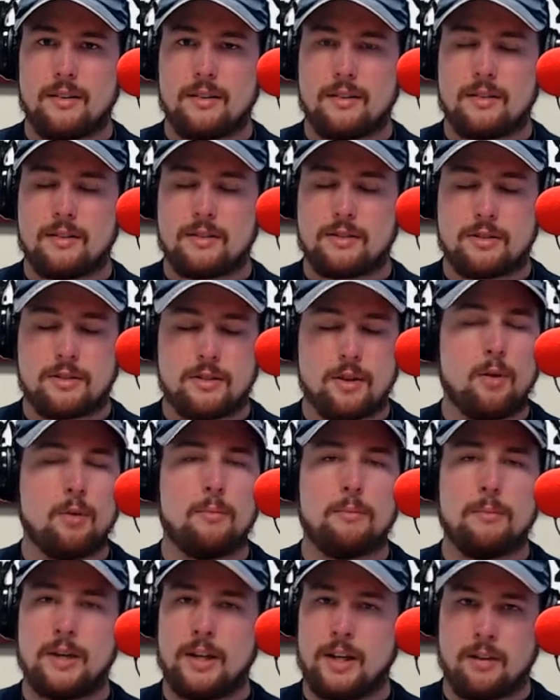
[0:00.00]
So
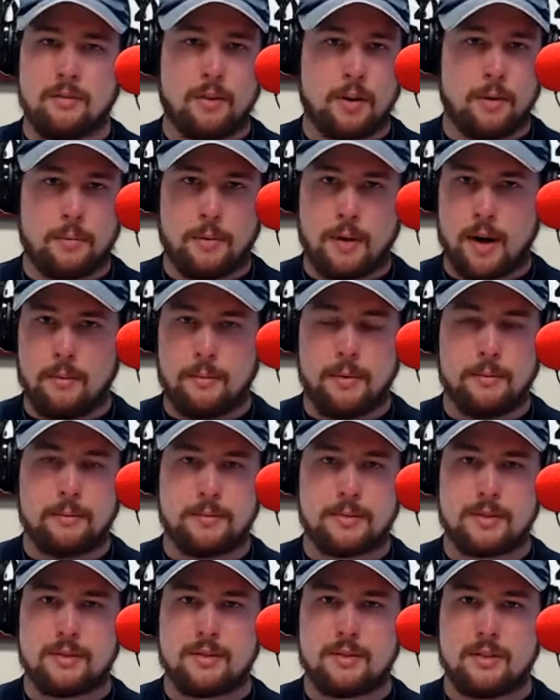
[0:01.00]
many of our
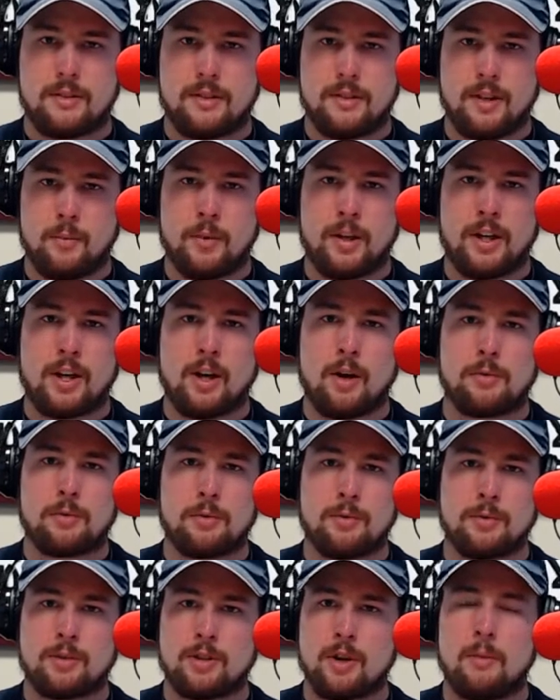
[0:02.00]
problems that we go
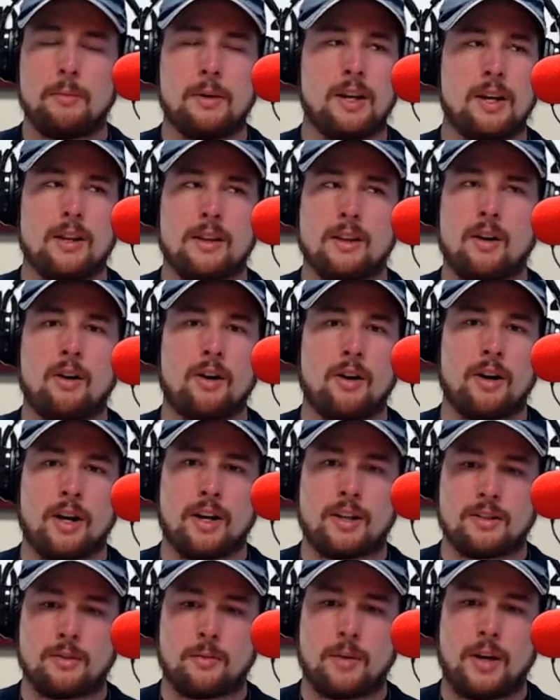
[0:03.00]
through, so many of the
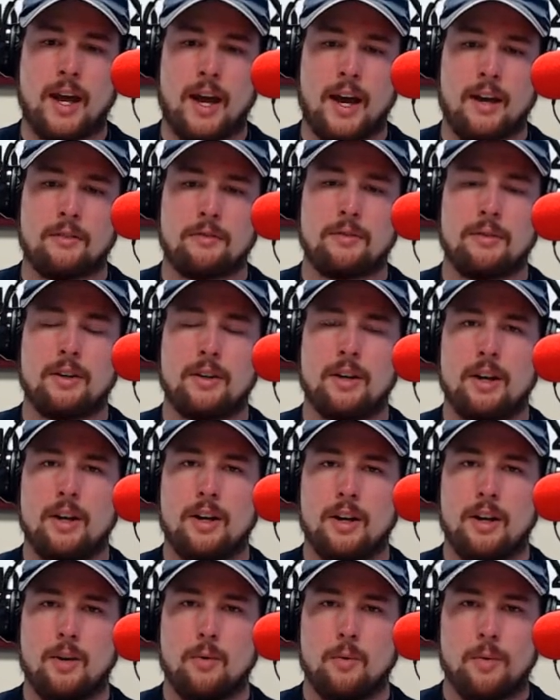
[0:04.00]
heartaches that we have,
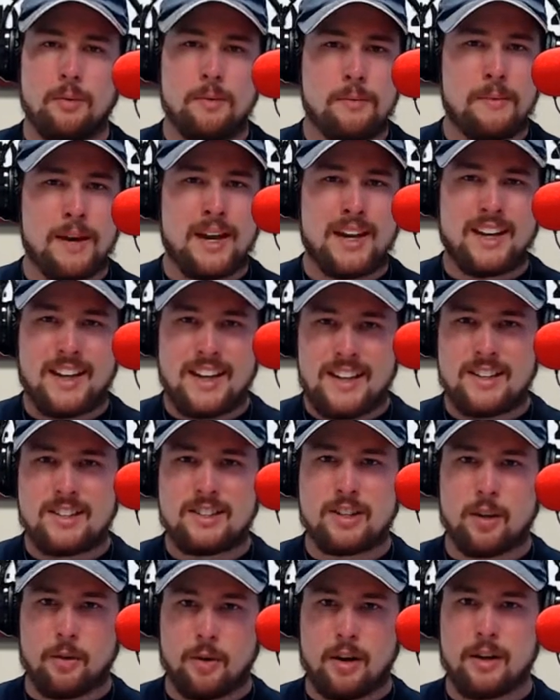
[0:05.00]
would be made
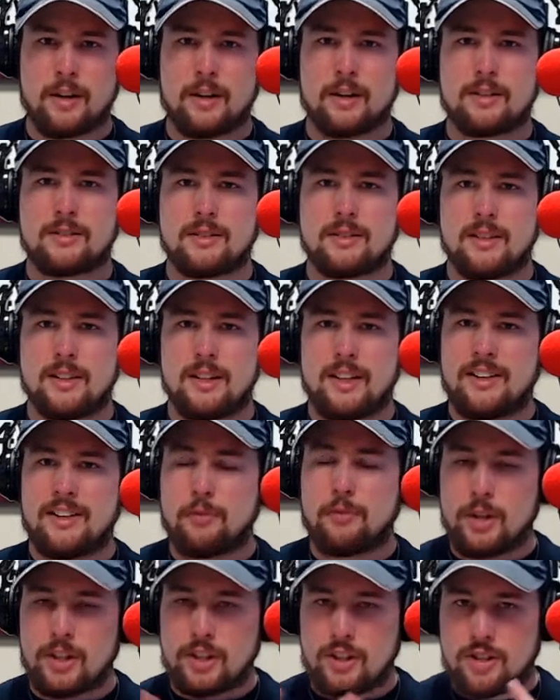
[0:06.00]
easier on us
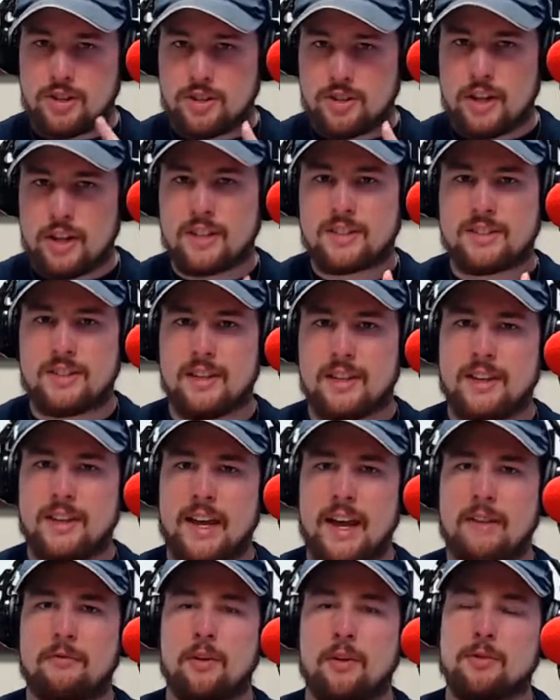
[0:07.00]
if we just did
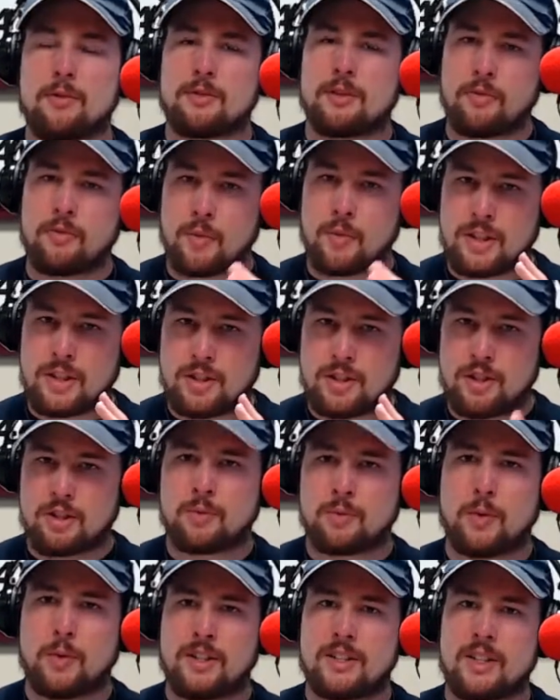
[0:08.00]
that first, if we
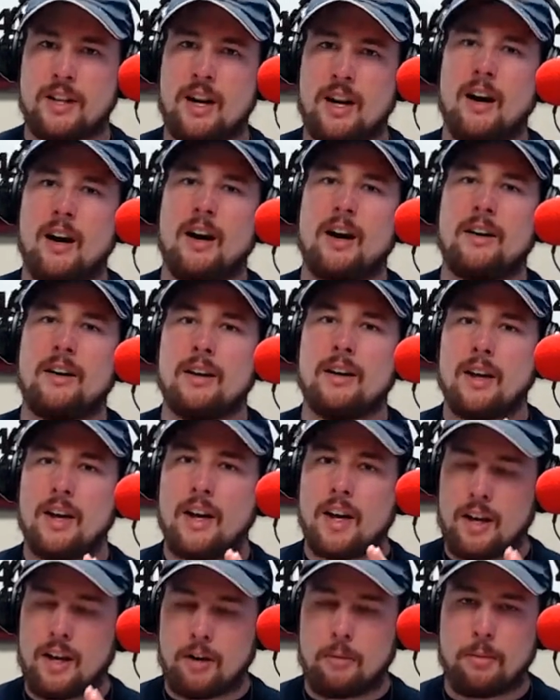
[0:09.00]
just went to God
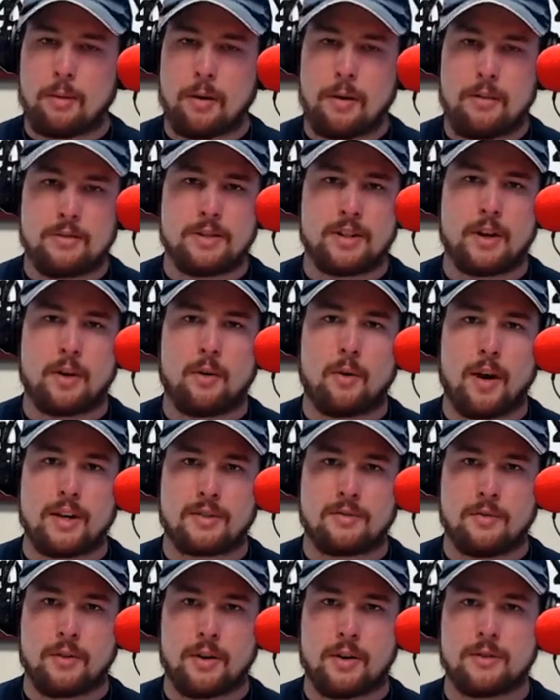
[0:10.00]
and our brothers in
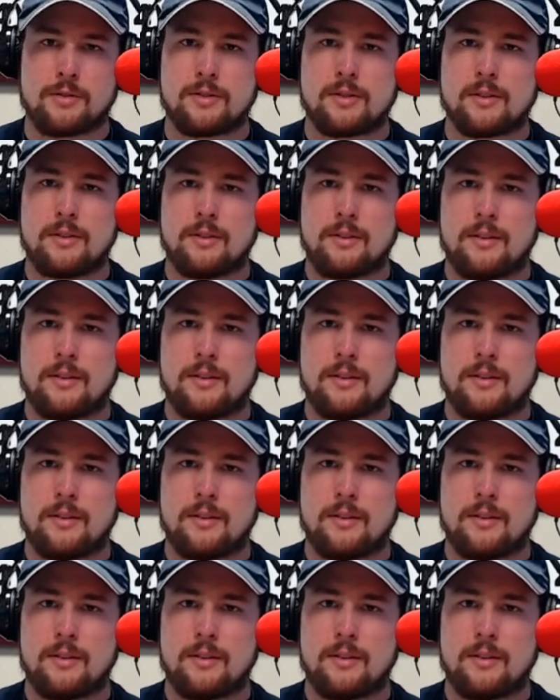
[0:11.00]
Christ first.